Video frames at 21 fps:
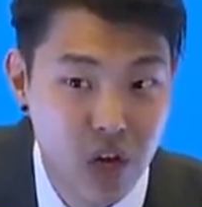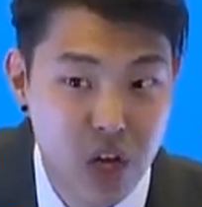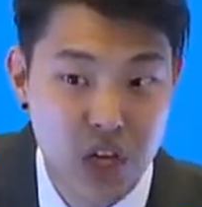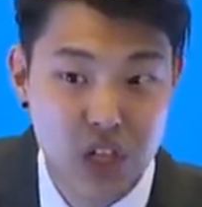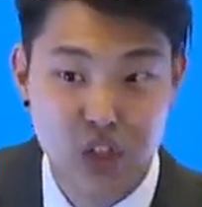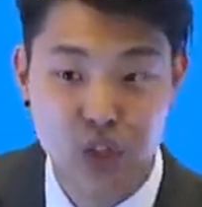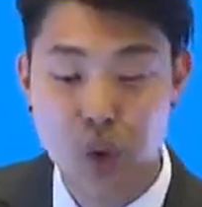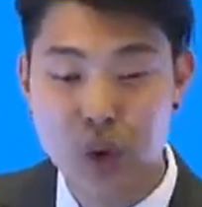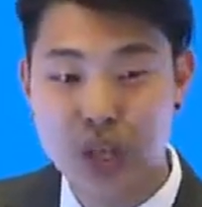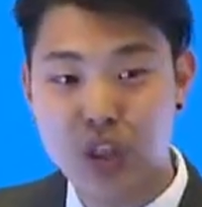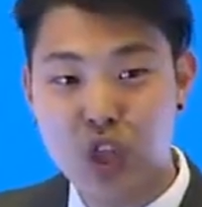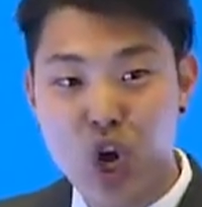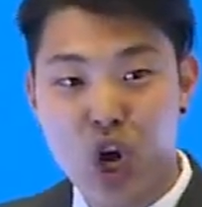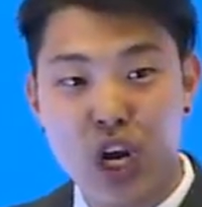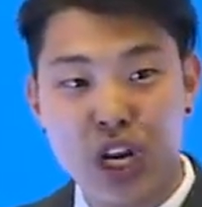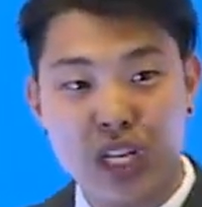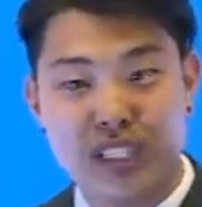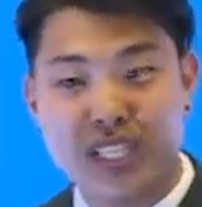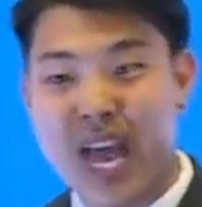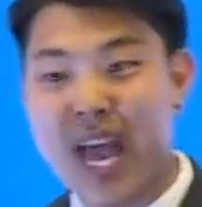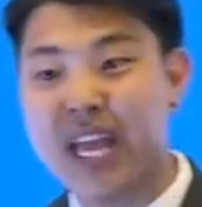So in
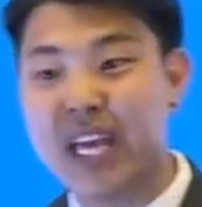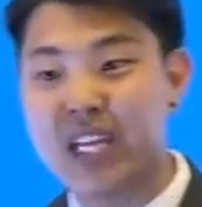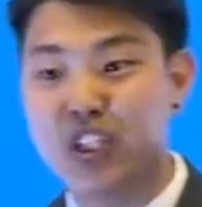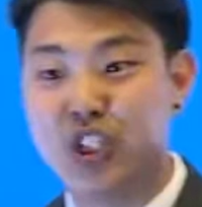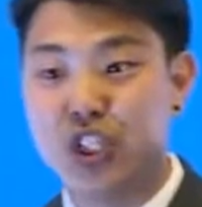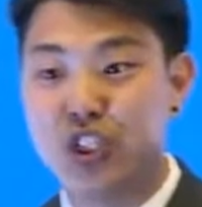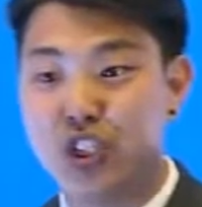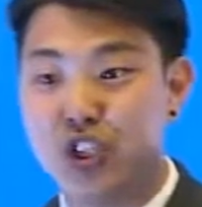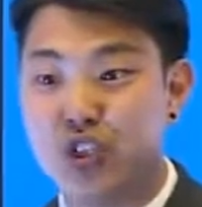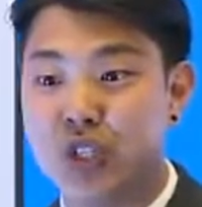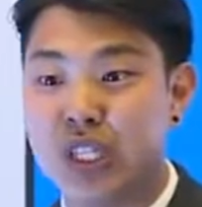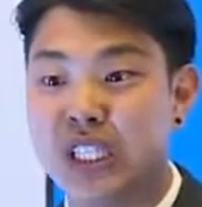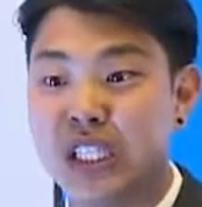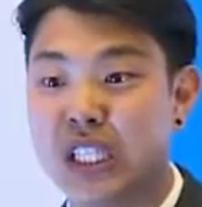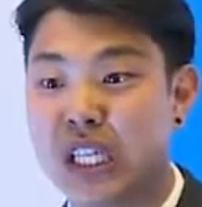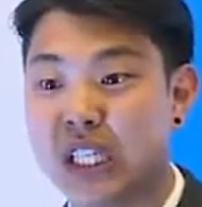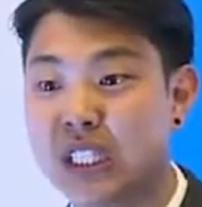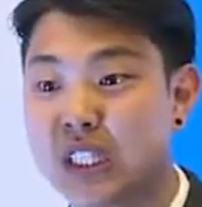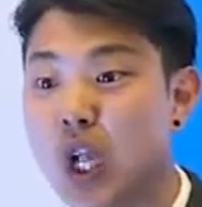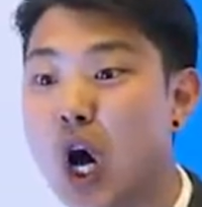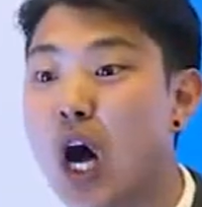30 seconds, she's using
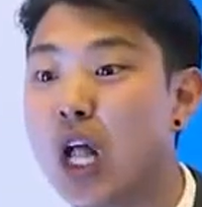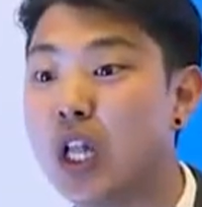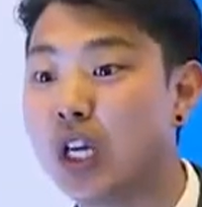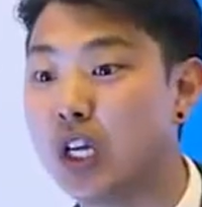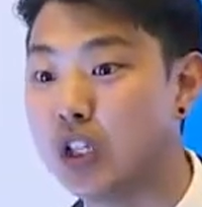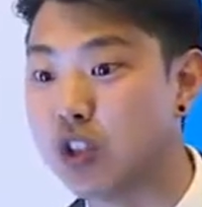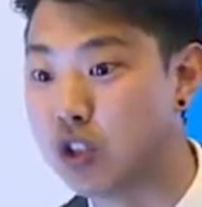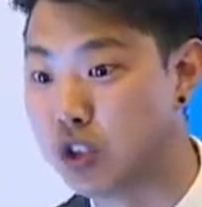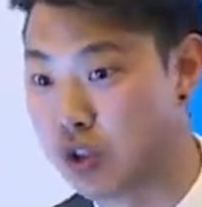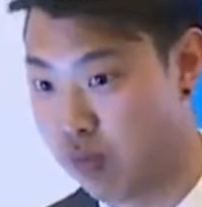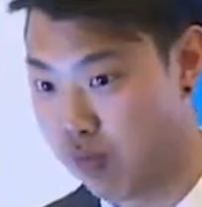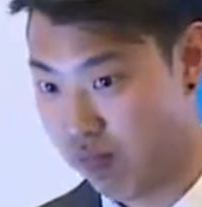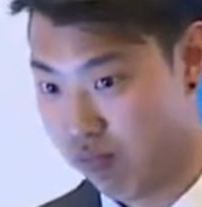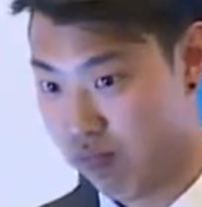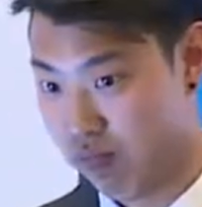$6.